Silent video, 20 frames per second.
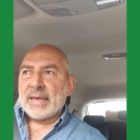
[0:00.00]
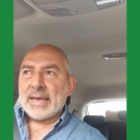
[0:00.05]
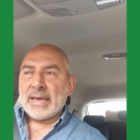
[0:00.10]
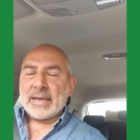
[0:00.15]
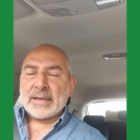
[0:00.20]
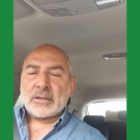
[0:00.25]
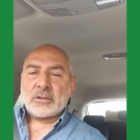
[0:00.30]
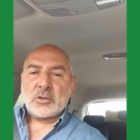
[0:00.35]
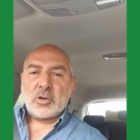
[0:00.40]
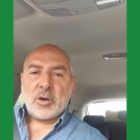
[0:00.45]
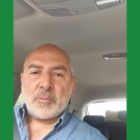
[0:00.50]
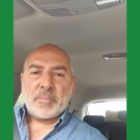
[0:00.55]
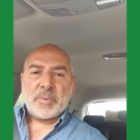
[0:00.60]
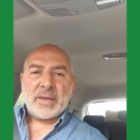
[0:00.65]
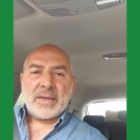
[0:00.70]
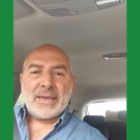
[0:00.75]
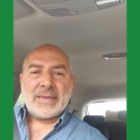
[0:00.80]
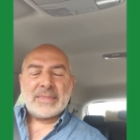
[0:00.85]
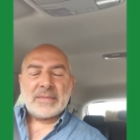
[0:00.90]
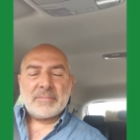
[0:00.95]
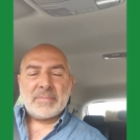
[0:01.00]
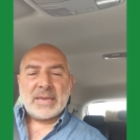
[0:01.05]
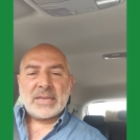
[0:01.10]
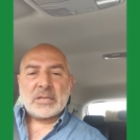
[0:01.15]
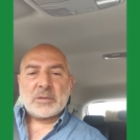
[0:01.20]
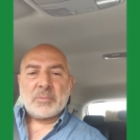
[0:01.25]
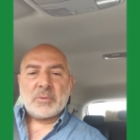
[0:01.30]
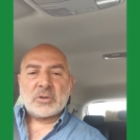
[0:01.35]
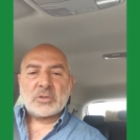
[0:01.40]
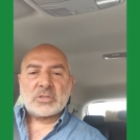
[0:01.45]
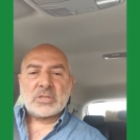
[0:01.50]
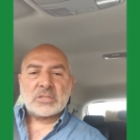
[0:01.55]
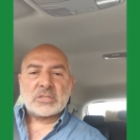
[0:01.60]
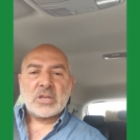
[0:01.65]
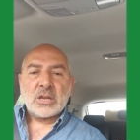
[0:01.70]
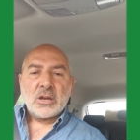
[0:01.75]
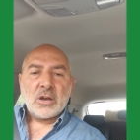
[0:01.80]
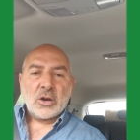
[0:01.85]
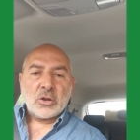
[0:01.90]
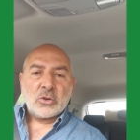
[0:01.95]
Uh, copper and the main commodities
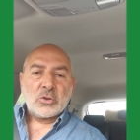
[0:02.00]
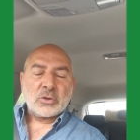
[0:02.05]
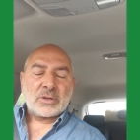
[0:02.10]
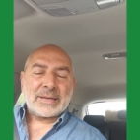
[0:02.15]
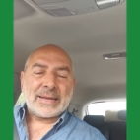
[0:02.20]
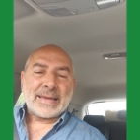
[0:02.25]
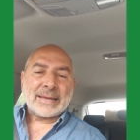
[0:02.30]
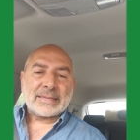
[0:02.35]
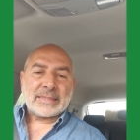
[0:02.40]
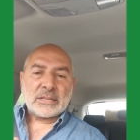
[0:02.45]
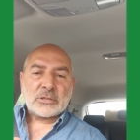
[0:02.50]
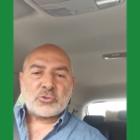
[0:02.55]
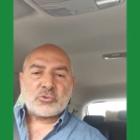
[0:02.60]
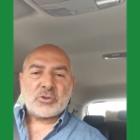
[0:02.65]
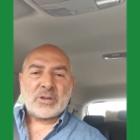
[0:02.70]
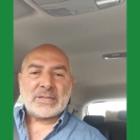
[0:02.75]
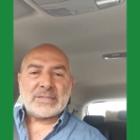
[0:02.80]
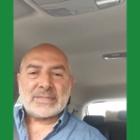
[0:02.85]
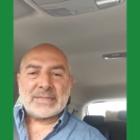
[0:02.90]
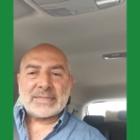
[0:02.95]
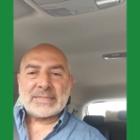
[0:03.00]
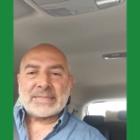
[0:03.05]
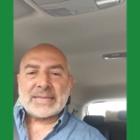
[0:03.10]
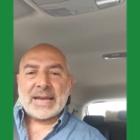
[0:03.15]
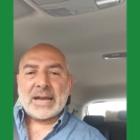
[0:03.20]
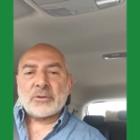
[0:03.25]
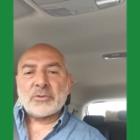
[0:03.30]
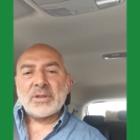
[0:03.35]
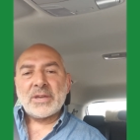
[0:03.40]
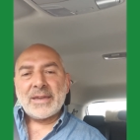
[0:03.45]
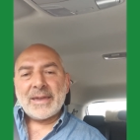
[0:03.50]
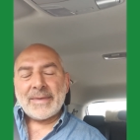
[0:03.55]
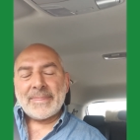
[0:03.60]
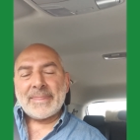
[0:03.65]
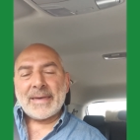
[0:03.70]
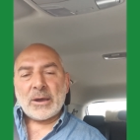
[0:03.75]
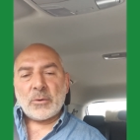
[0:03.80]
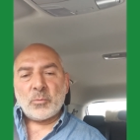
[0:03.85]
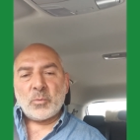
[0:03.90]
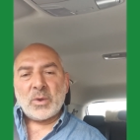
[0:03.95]
look like they're trending down,
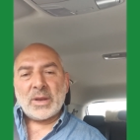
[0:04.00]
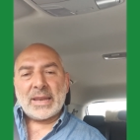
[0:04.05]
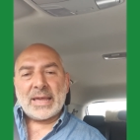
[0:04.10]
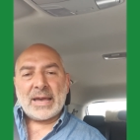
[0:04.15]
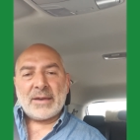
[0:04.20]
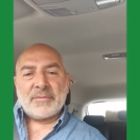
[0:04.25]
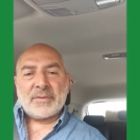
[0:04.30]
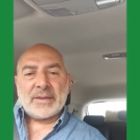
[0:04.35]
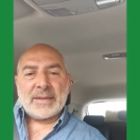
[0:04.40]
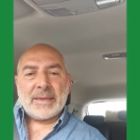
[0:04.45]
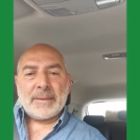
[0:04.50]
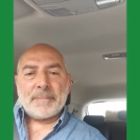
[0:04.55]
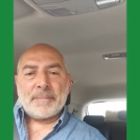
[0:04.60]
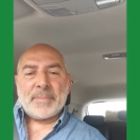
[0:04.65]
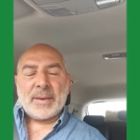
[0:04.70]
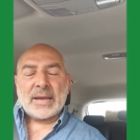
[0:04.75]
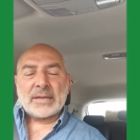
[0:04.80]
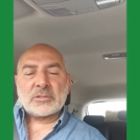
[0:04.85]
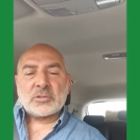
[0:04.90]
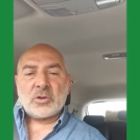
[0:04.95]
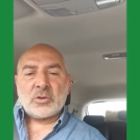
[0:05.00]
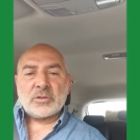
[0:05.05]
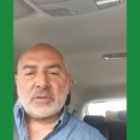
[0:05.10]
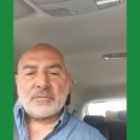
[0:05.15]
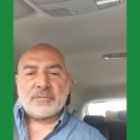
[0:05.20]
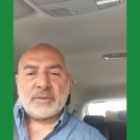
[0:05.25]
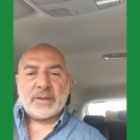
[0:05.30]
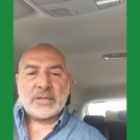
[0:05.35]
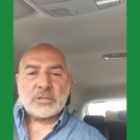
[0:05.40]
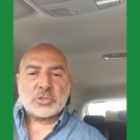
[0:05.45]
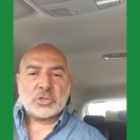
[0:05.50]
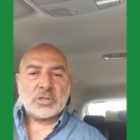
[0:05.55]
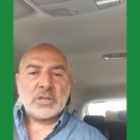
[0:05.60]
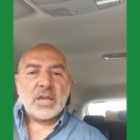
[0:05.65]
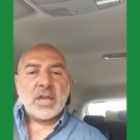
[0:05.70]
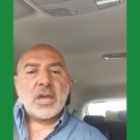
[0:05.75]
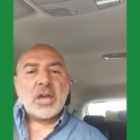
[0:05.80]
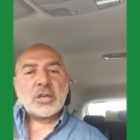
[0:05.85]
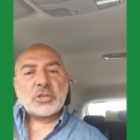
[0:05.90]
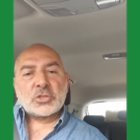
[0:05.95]
and that will have an impact on inflation,
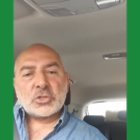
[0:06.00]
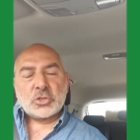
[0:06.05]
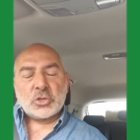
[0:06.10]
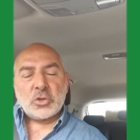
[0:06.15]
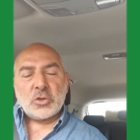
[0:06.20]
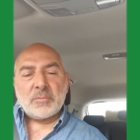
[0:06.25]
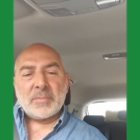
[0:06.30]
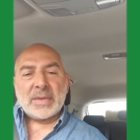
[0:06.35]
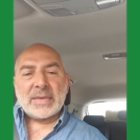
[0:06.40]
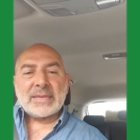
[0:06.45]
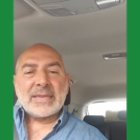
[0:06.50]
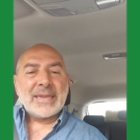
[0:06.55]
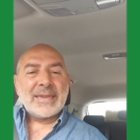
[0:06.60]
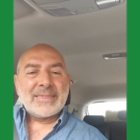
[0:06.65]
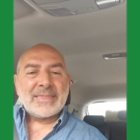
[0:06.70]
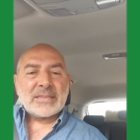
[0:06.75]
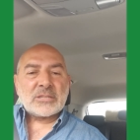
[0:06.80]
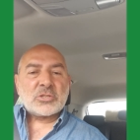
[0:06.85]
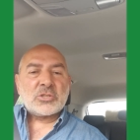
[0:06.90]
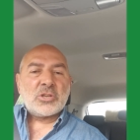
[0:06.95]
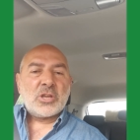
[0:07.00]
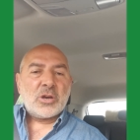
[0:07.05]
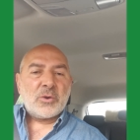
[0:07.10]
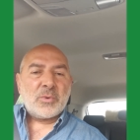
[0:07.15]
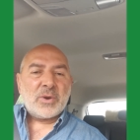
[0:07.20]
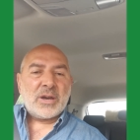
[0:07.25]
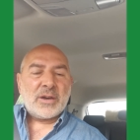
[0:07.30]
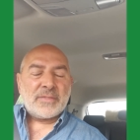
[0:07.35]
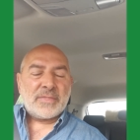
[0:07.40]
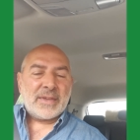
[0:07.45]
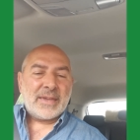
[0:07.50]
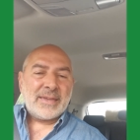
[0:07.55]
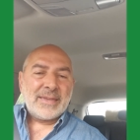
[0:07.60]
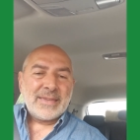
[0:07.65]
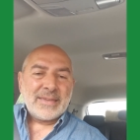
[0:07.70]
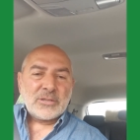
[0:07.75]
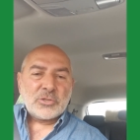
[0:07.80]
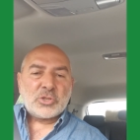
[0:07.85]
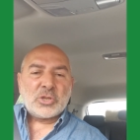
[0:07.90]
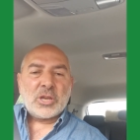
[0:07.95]
assuming there's no other
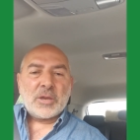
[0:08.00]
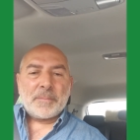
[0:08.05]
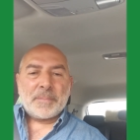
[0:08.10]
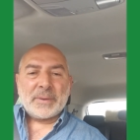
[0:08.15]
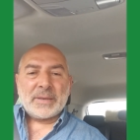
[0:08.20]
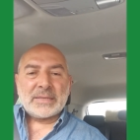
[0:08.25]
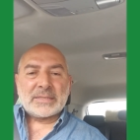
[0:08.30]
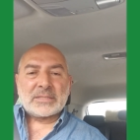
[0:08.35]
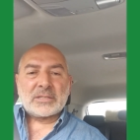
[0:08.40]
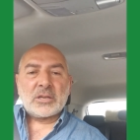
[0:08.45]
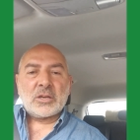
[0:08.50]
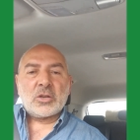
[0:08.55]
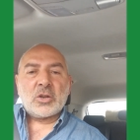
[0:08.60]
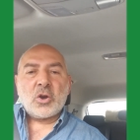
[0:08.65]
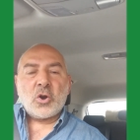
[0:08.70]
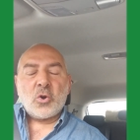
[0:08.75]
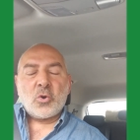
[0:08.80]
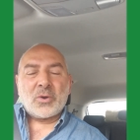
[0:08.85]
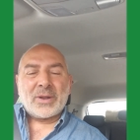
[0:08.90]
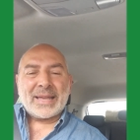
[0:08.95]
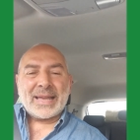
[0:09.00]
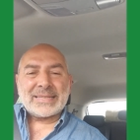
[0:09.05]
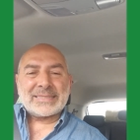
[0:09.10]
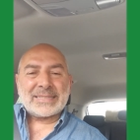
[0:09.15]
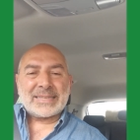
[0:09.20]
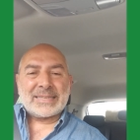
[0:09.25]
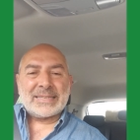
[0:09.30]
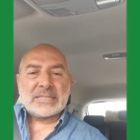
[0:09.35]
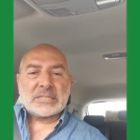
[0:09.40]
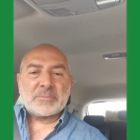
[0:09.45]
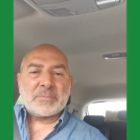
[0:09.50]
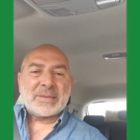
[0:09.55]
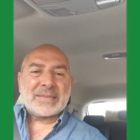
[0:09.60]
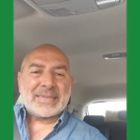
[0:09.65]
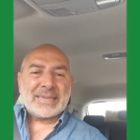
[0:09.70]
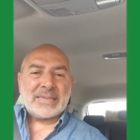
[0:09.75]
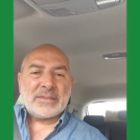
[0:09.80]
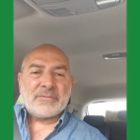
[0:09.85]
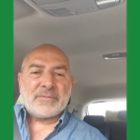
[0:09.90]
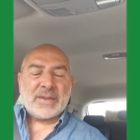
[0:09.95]
geopolitical or
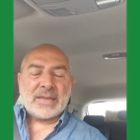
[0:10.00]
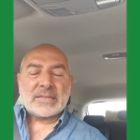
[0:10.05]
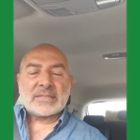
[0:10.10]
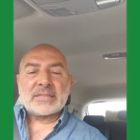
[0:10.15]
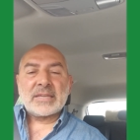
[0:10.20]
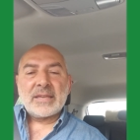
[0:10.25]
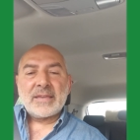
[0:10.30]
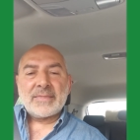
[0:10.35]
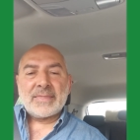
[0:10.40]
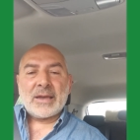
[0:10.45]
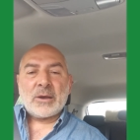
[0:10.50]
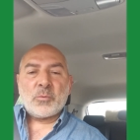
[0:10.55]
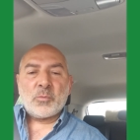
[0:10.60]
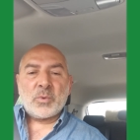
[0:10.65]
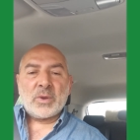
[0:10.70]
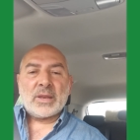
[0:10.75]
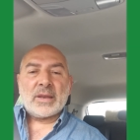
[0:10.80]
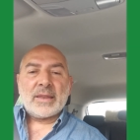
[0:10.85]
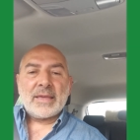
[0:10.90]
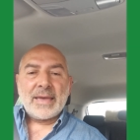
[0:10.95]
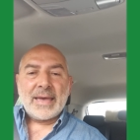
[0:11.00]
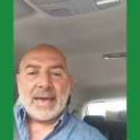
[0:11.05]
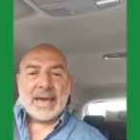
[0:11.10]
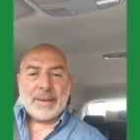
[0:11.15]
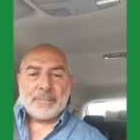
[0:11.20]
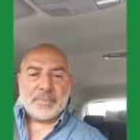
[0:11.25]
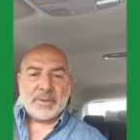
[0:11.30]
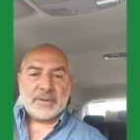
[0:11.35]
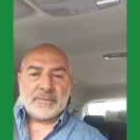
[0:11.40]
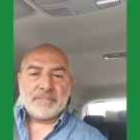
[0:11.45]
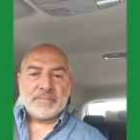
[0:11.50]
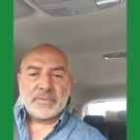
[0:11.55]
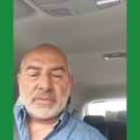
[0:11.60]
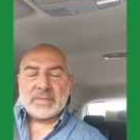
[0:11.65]
cataclysmic events that will happen.